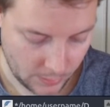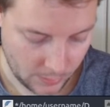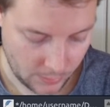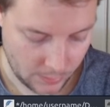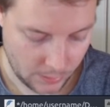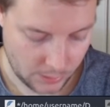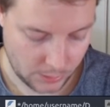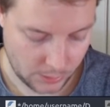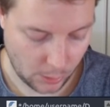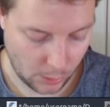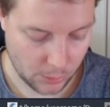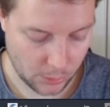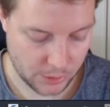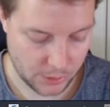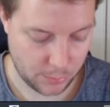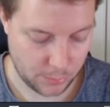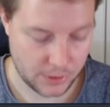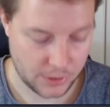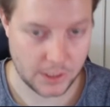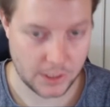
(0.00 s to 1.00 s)
So I'll
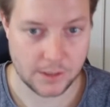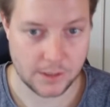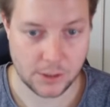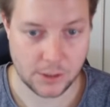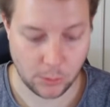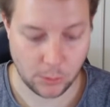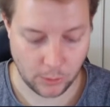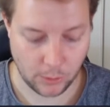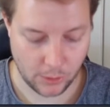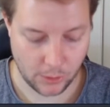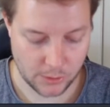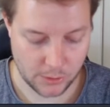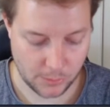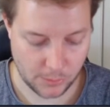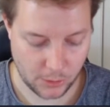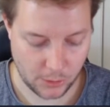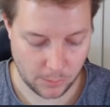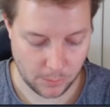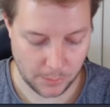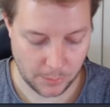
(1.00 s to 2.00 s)
just proceed to call the
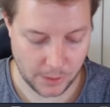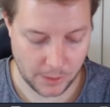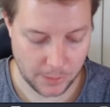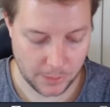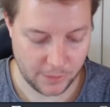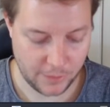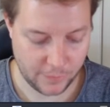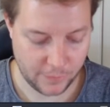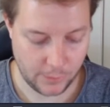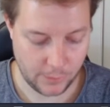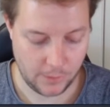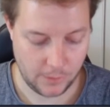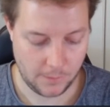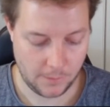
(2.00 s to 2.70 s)
Osmocom-BB phone.